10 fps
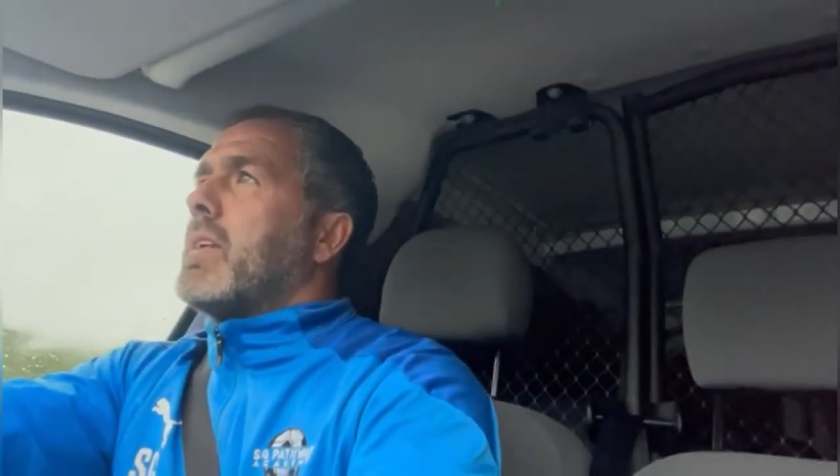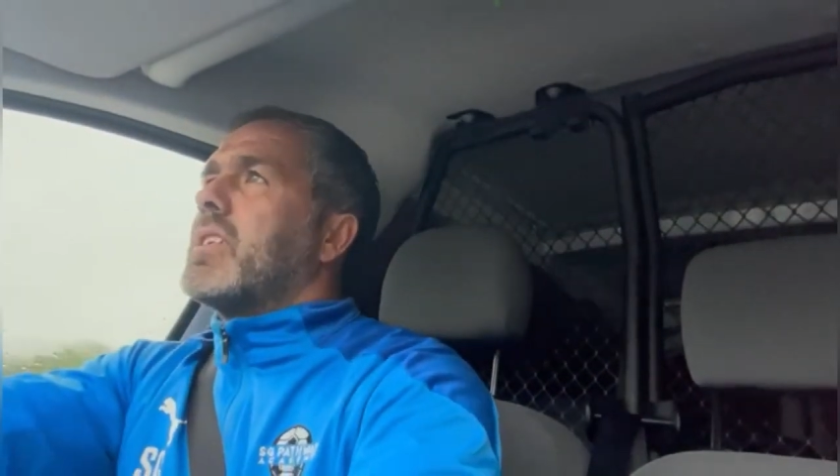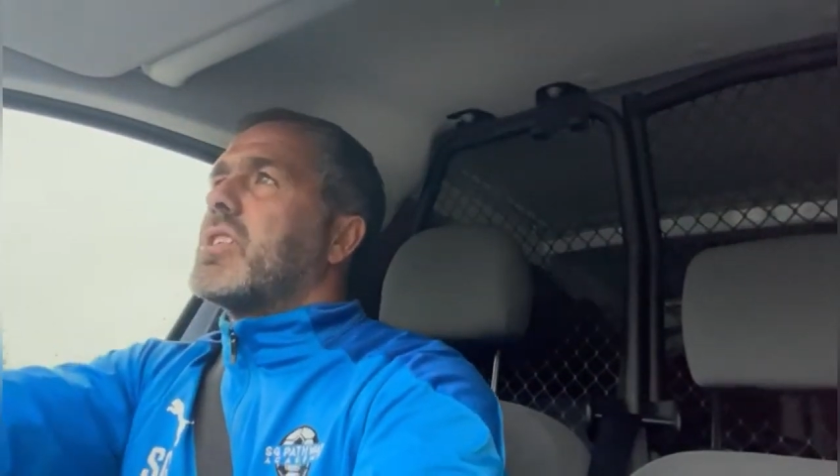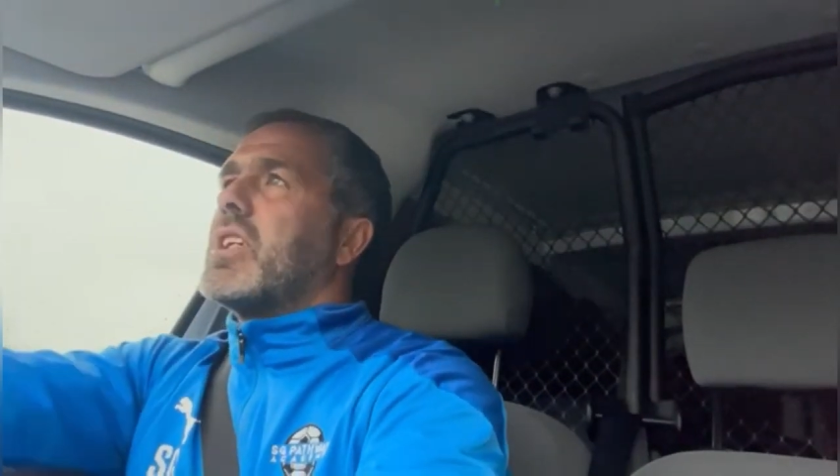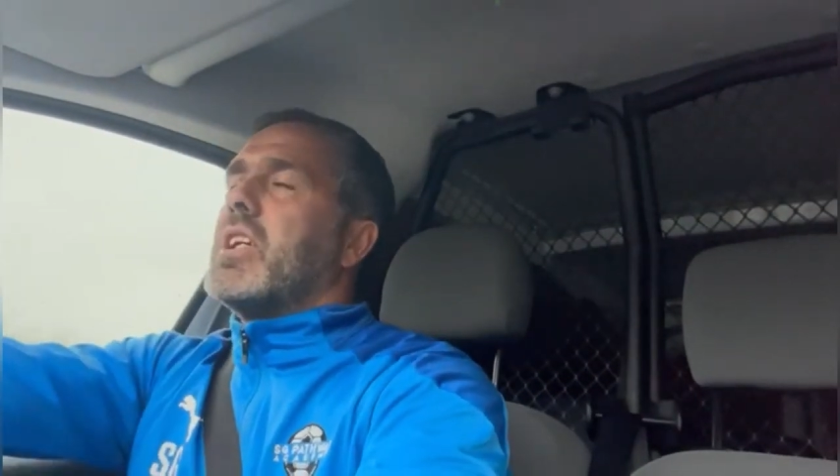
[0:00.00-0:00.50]

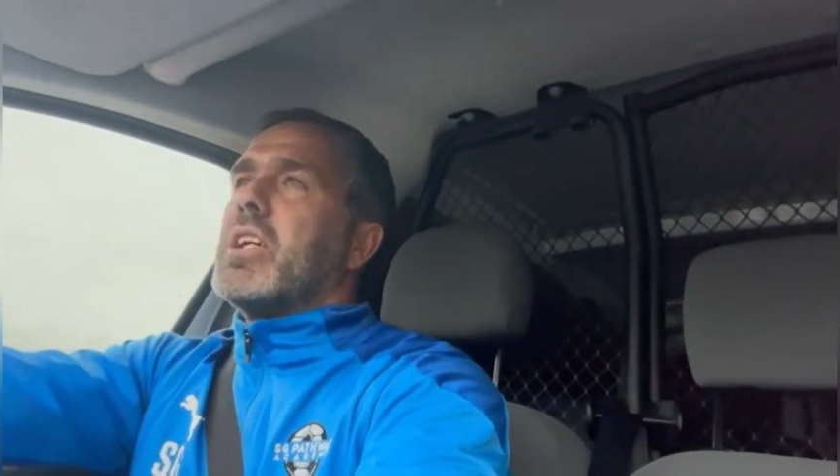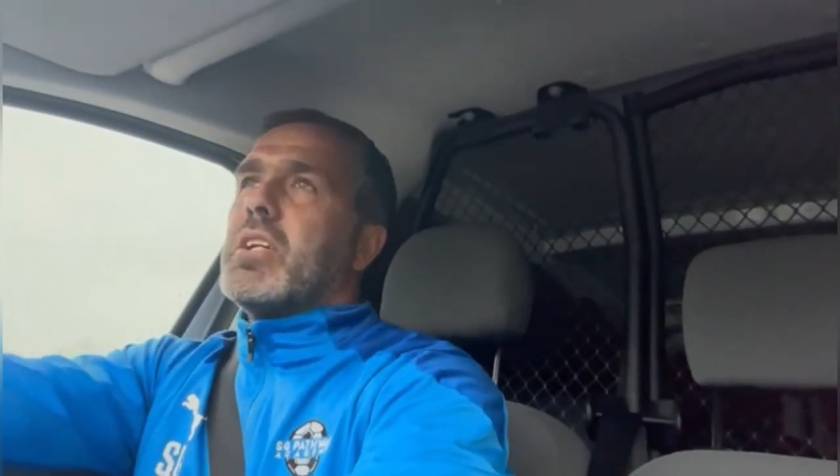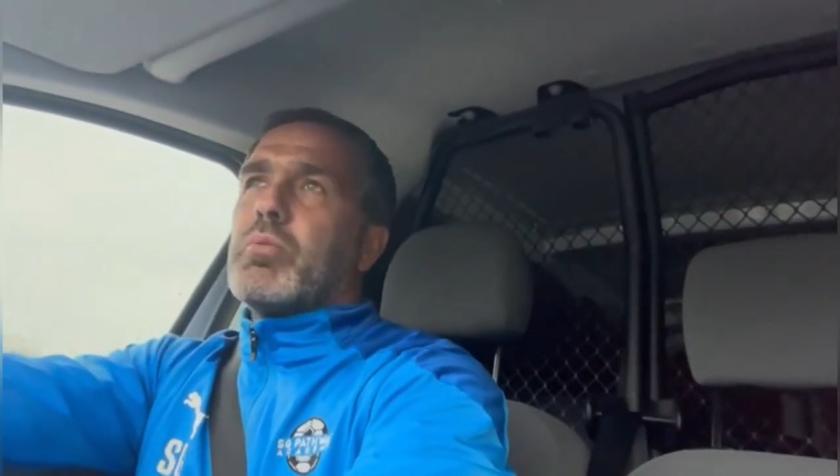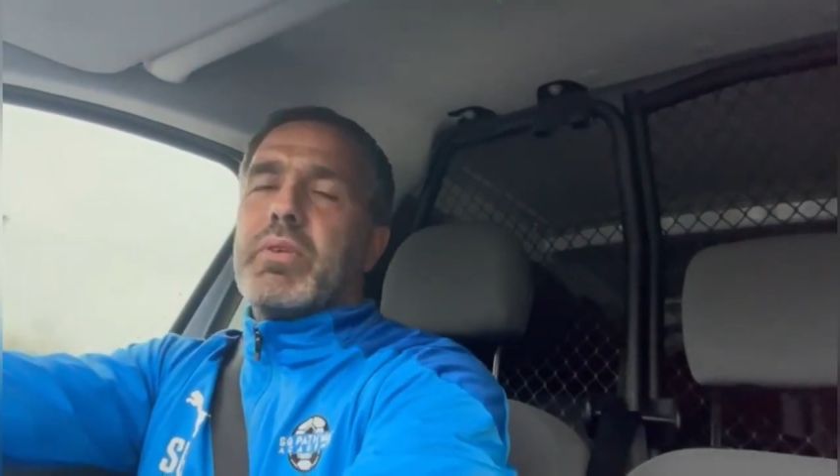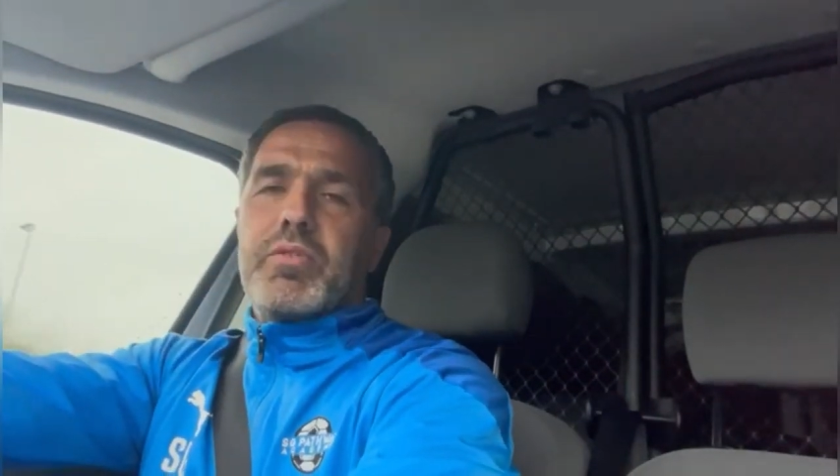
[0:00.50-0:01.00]
to say
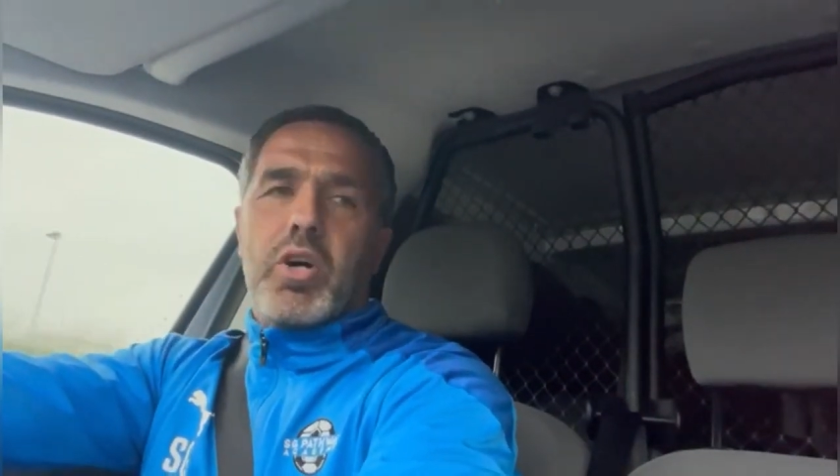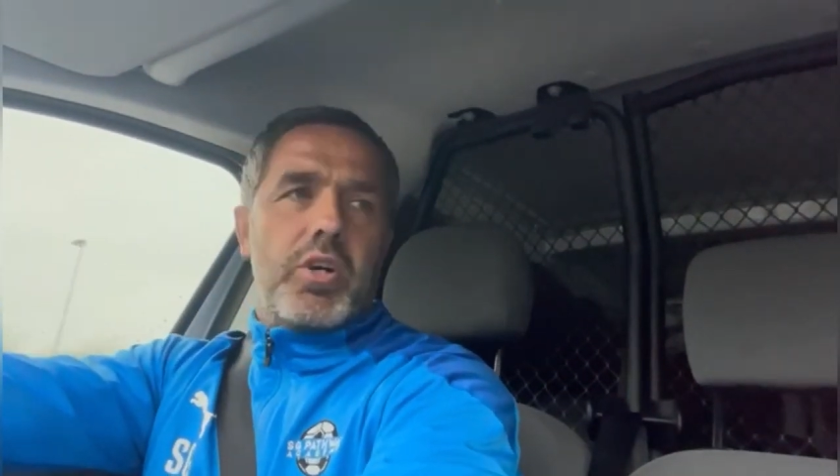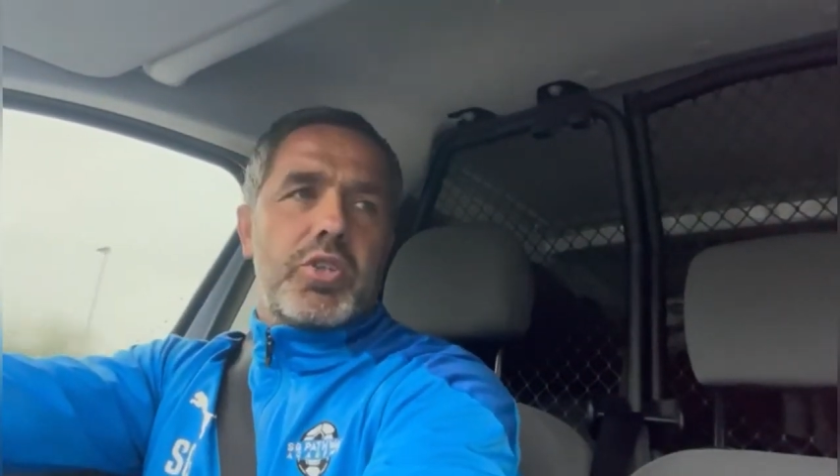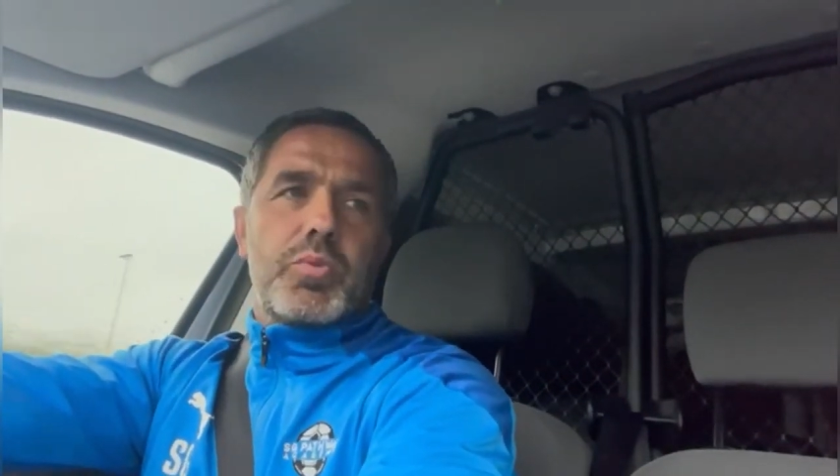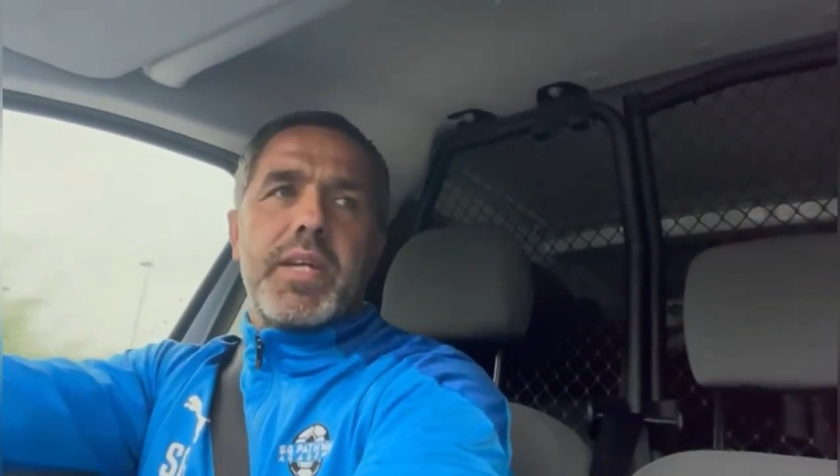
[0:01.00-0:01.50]
we've
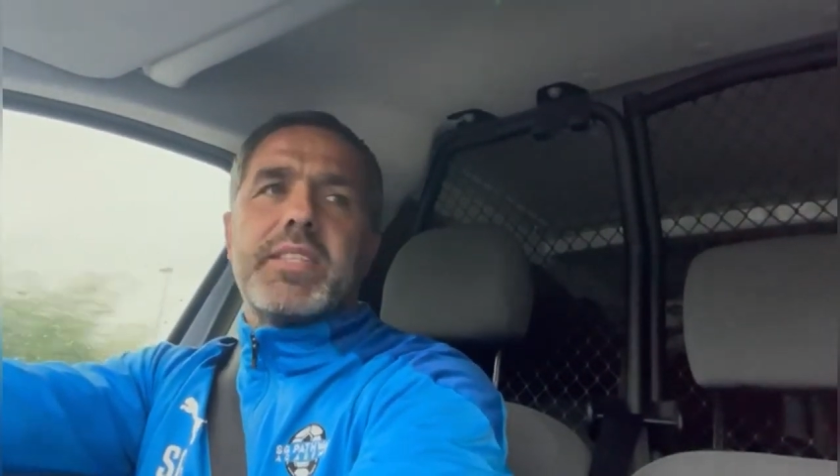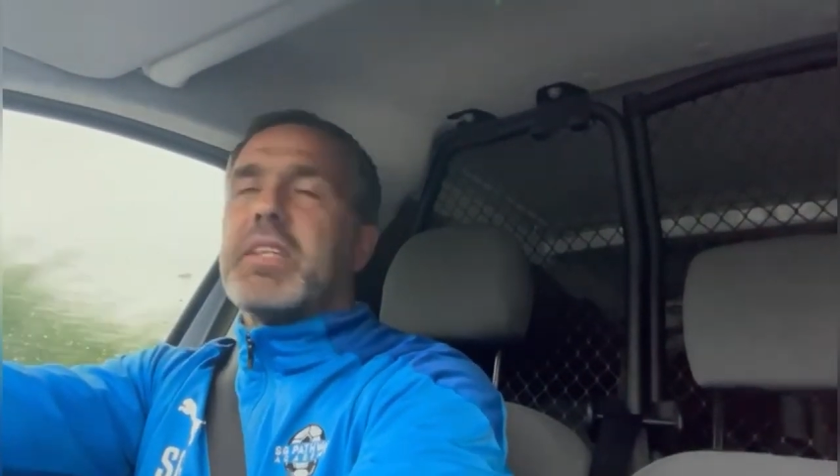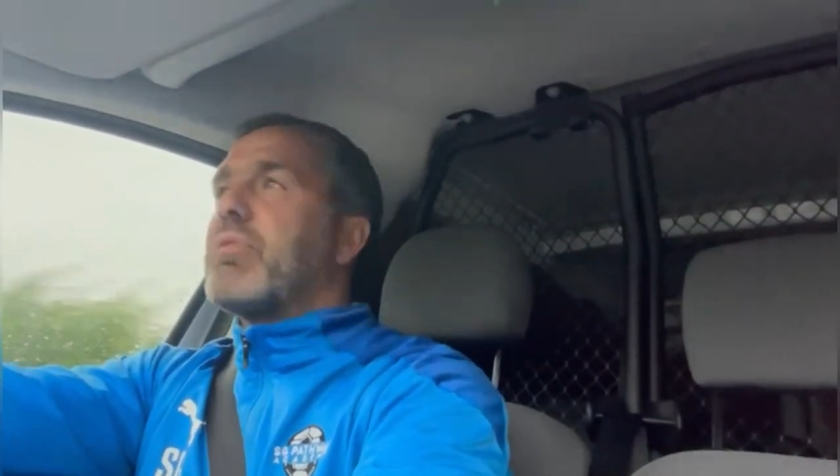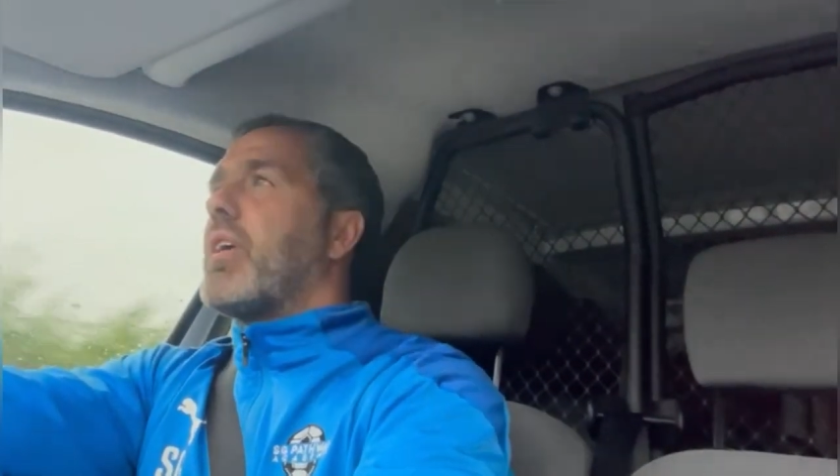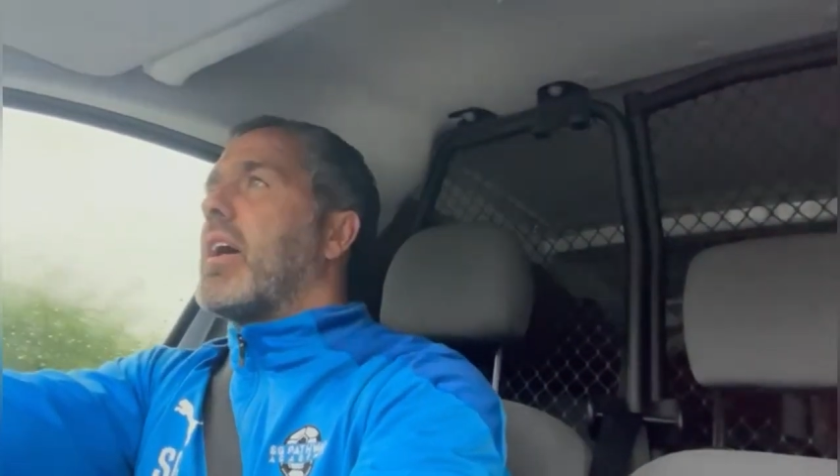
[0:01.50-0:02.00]
got
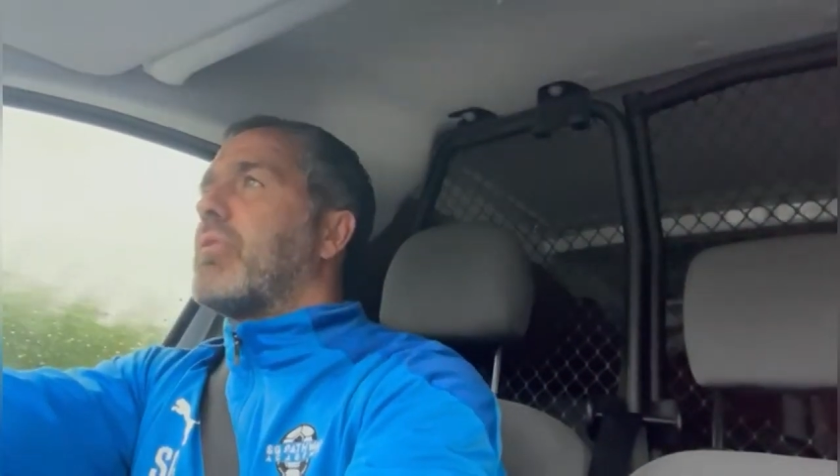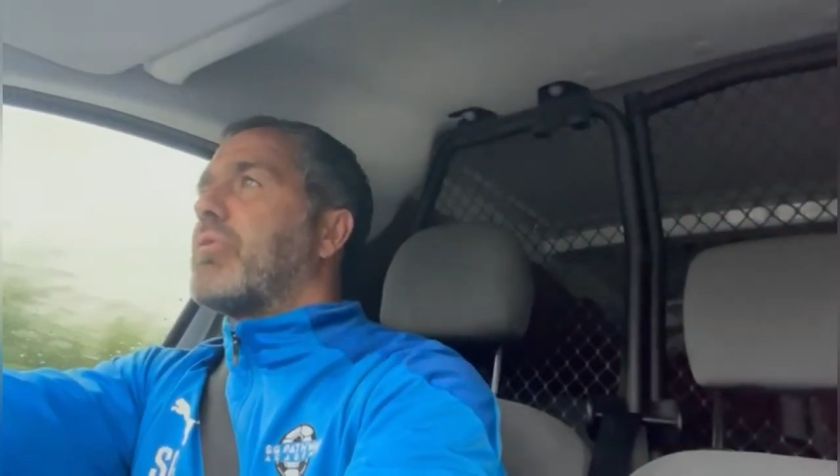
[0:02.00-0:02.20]
25